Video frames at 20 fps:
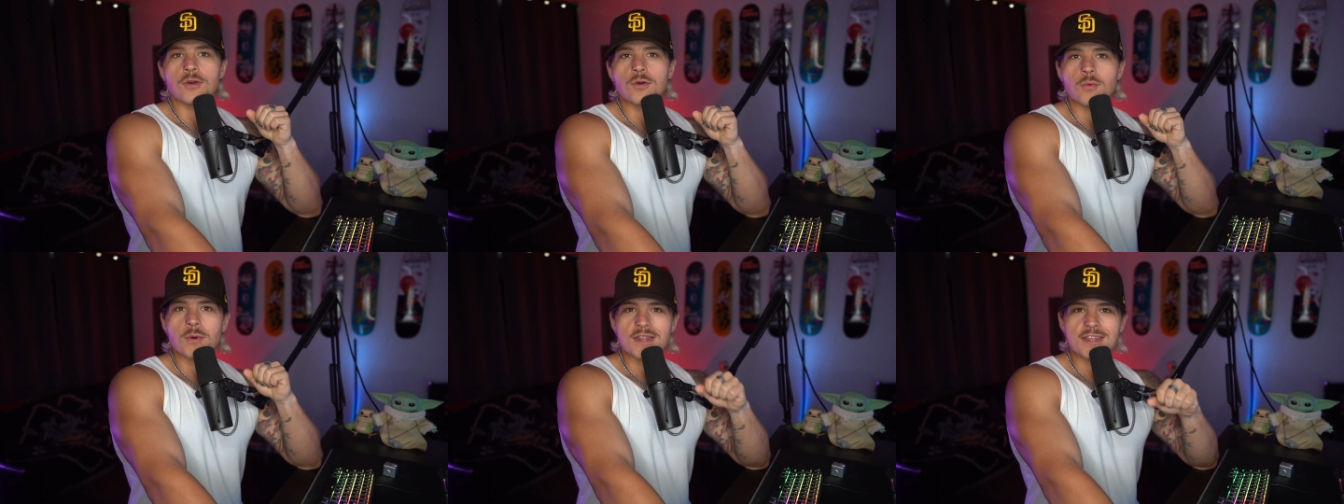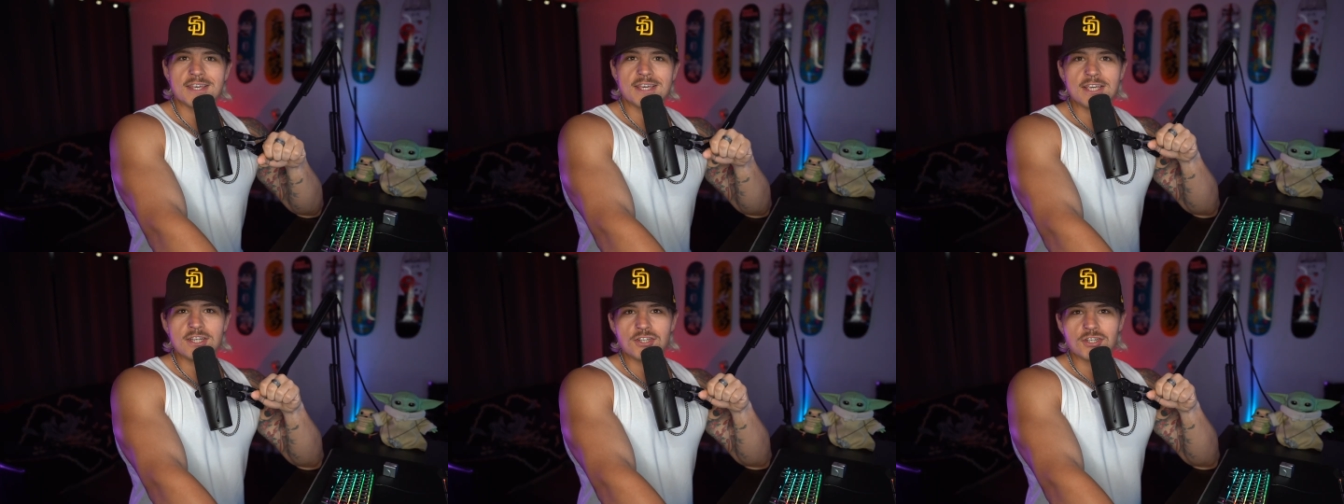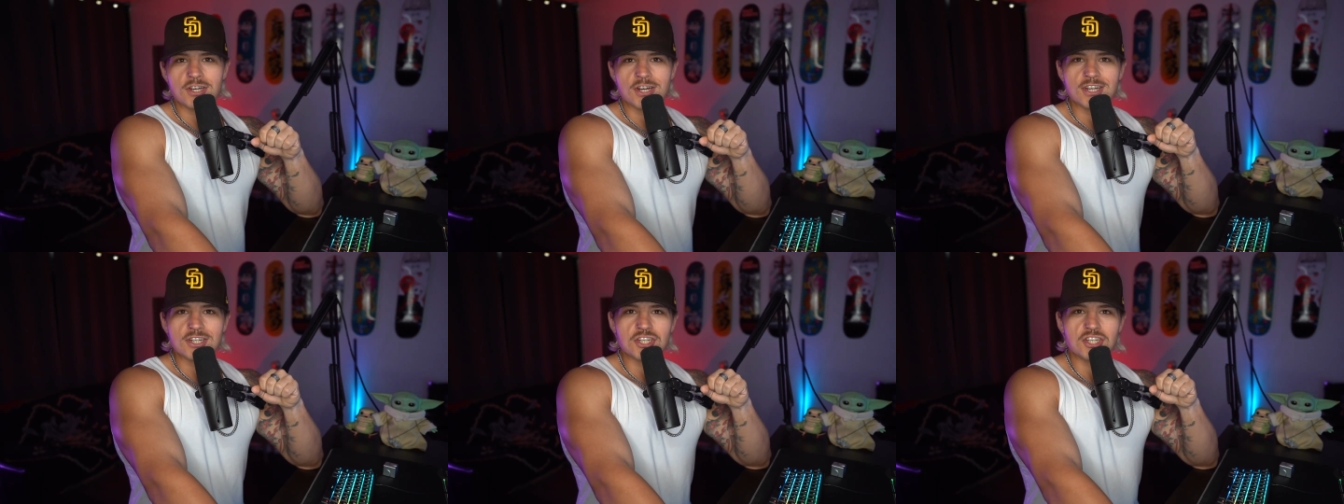with
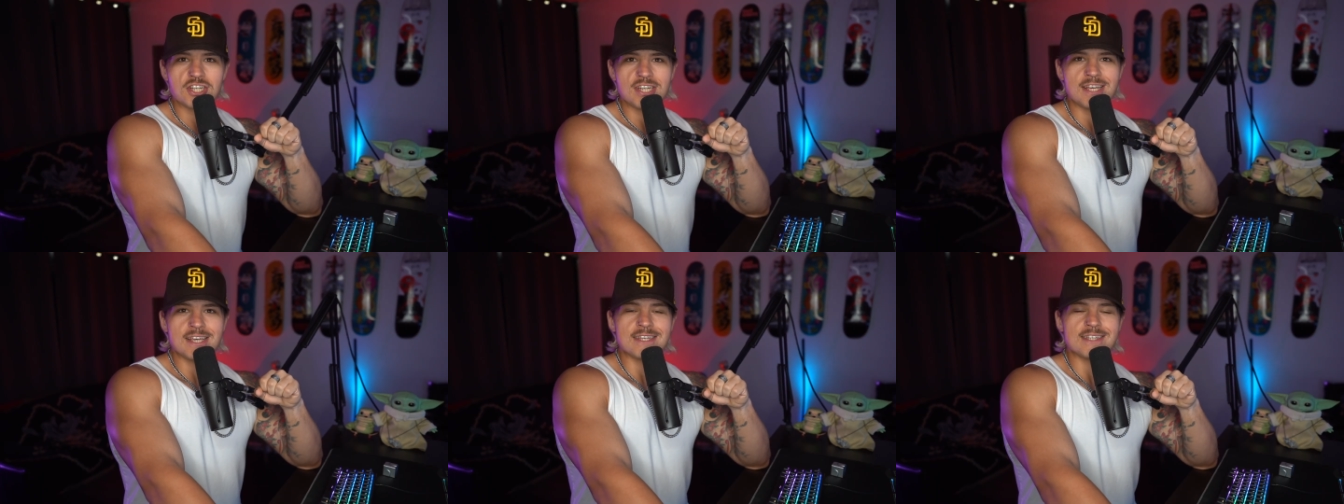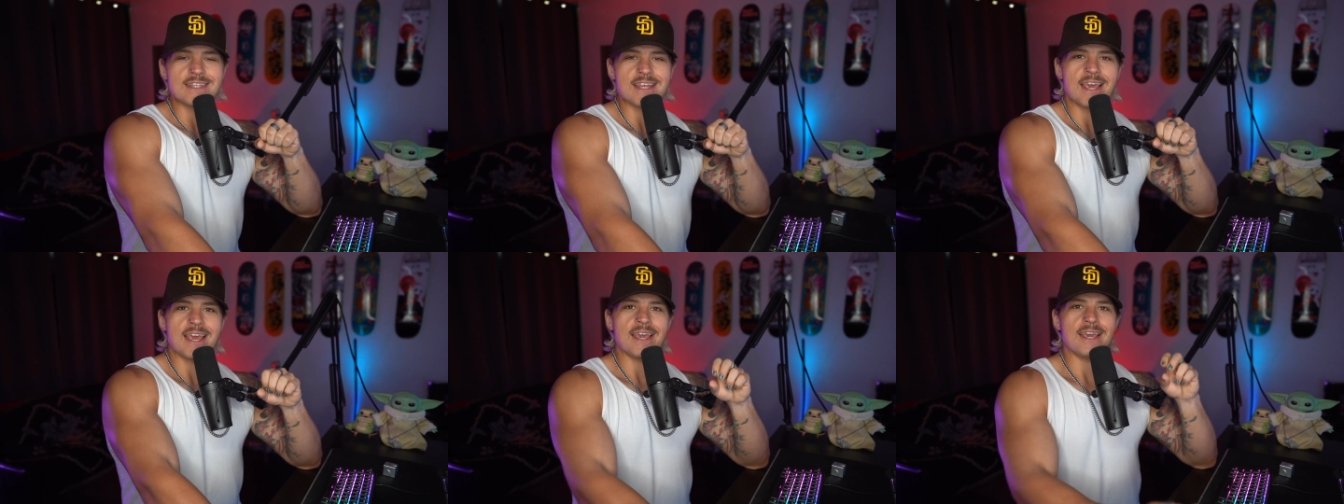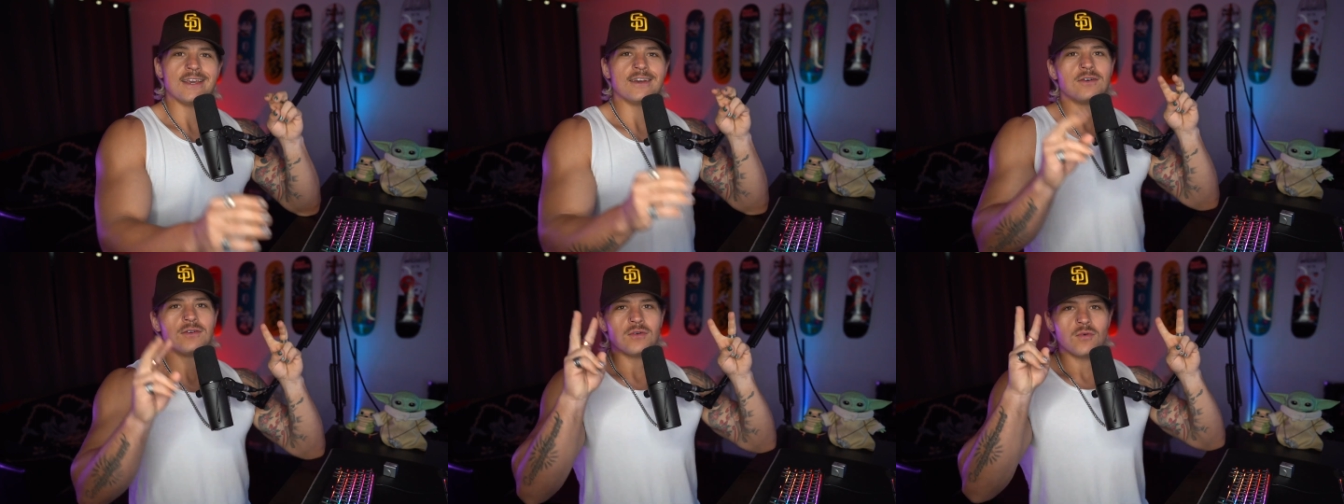Kisha, she is
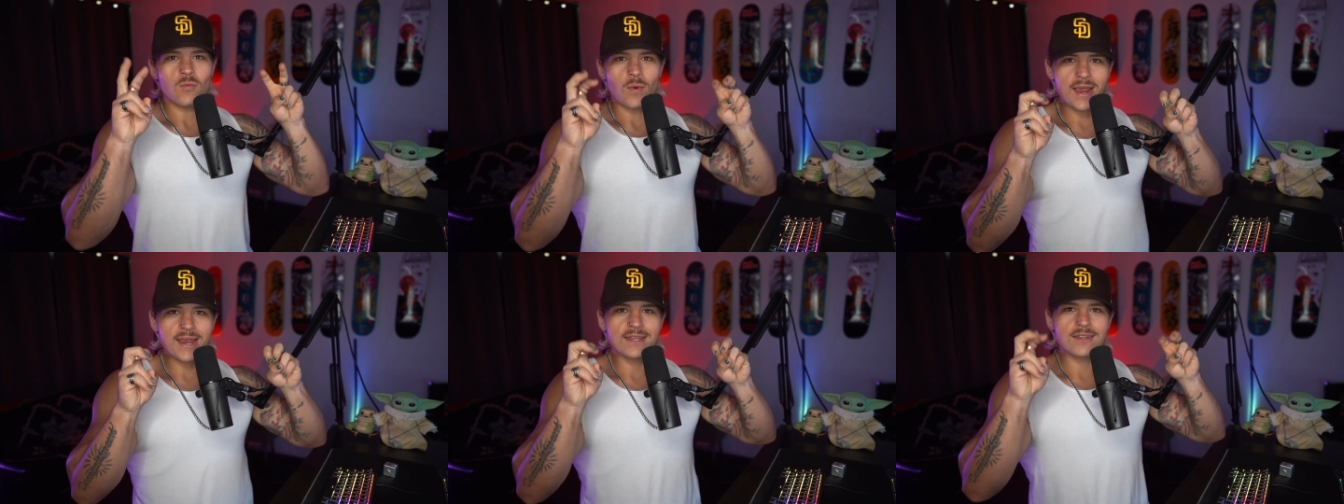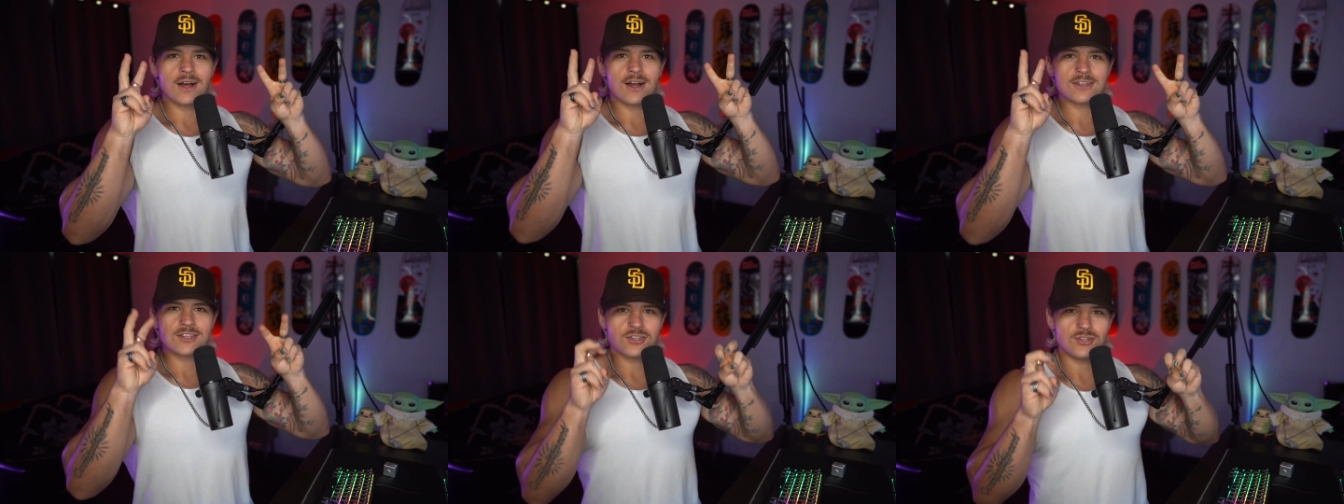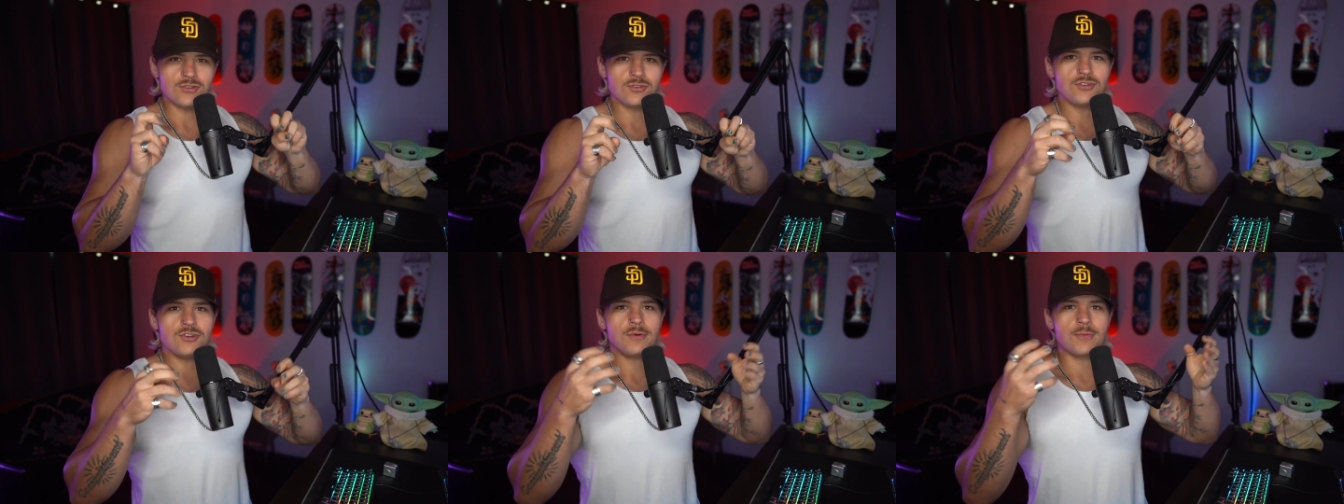a weight loss
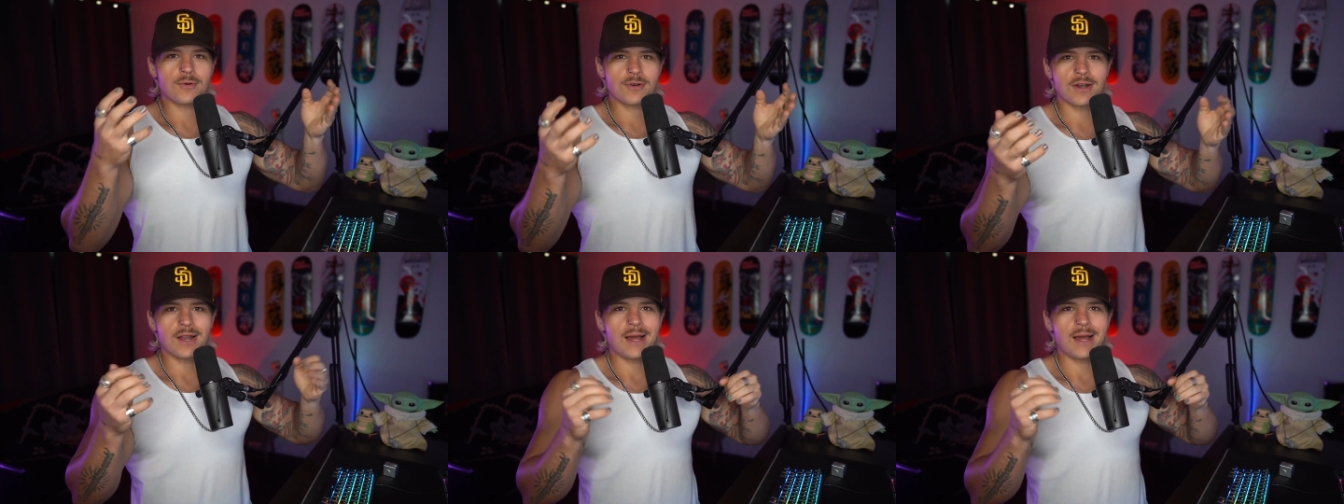YouTuber.